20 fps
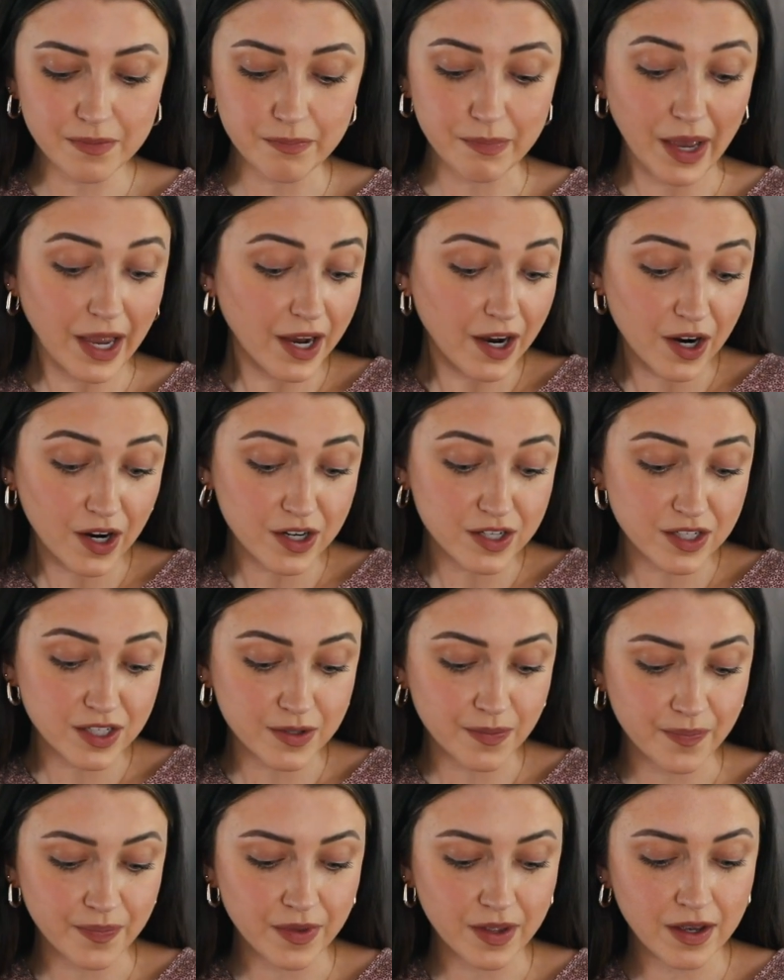
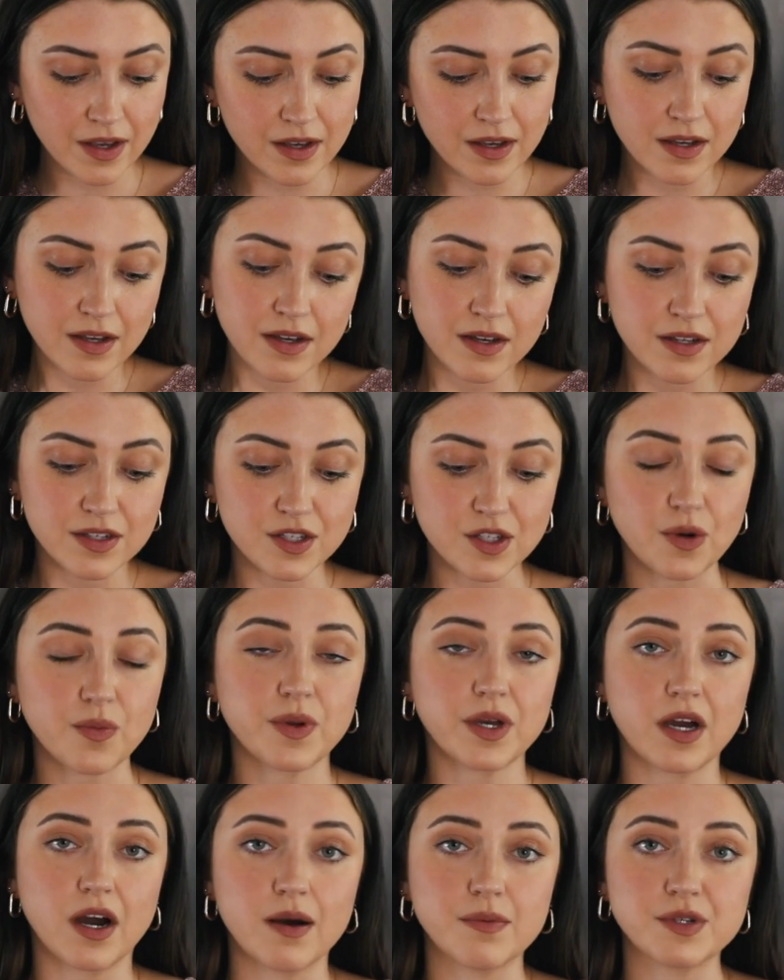pears, so
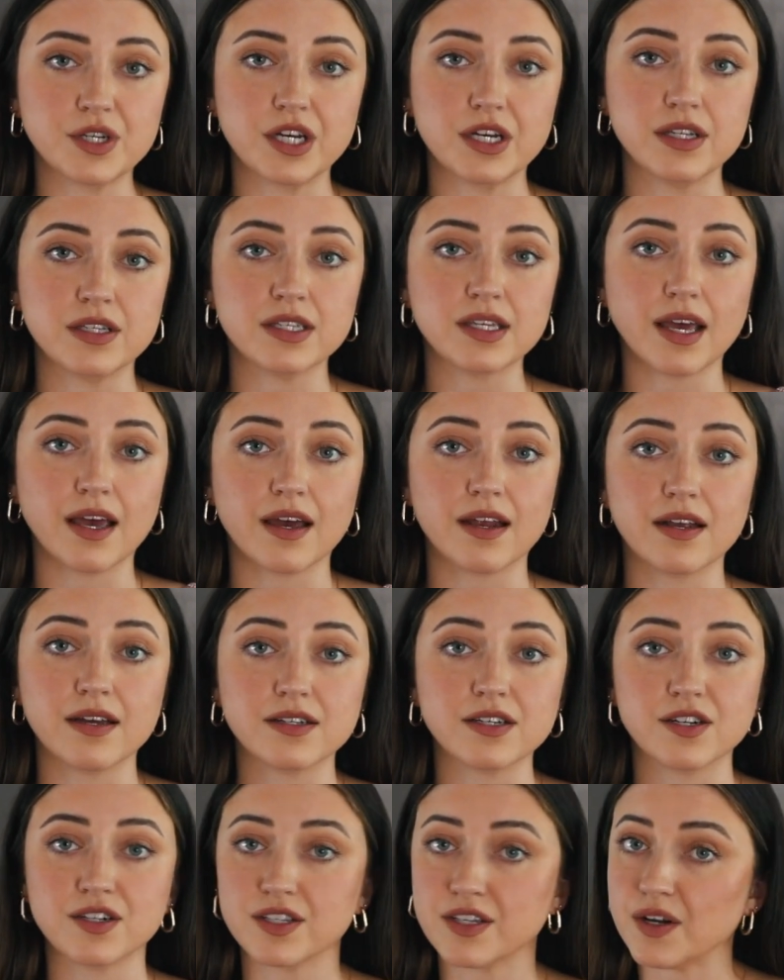many options, and
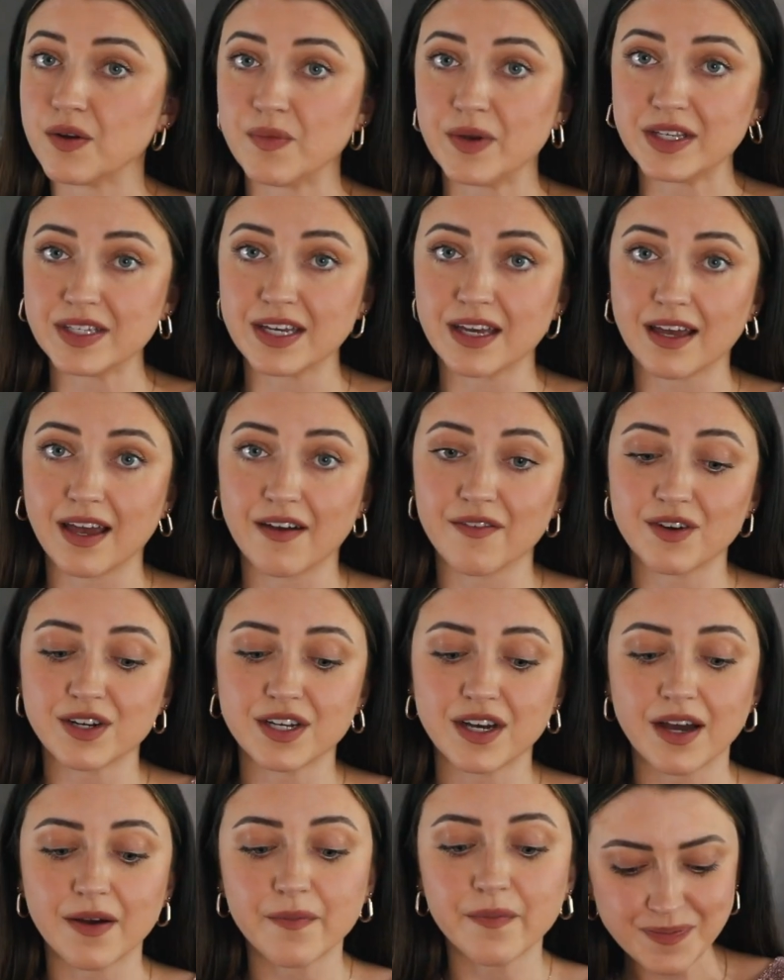it turns out amazing every
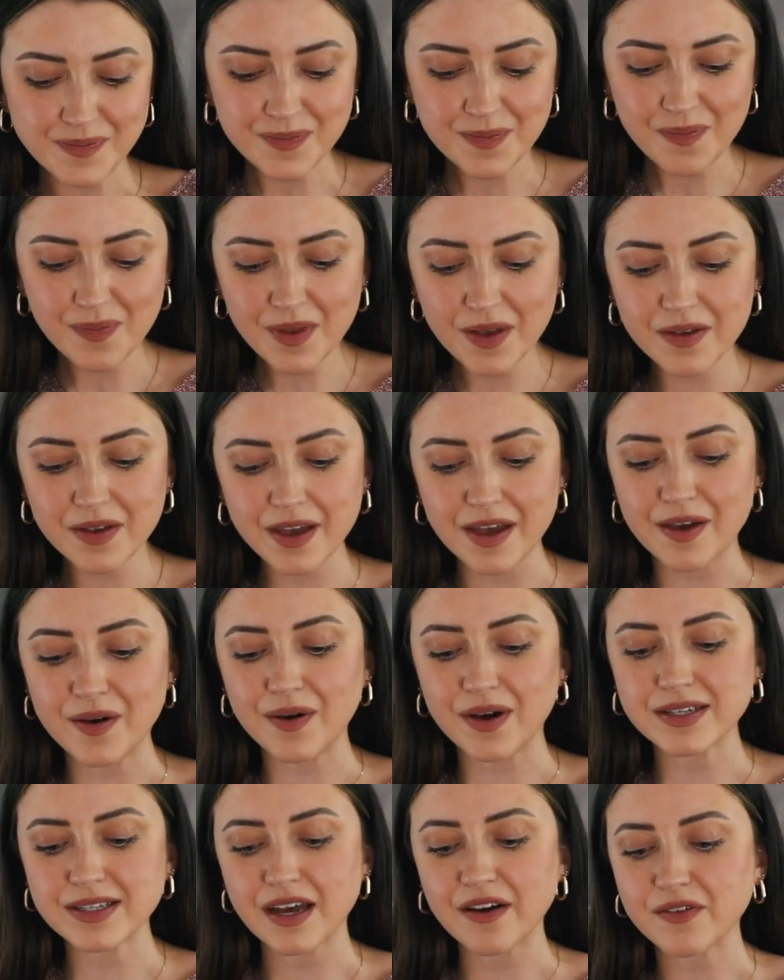time. Okay, you
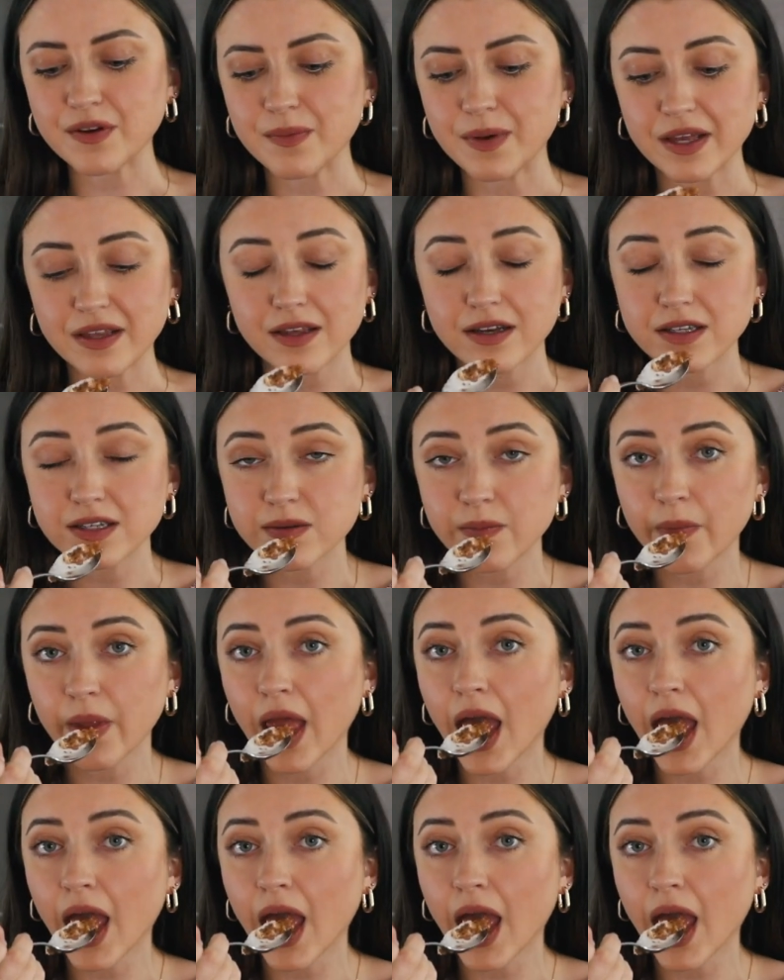guys have to make this.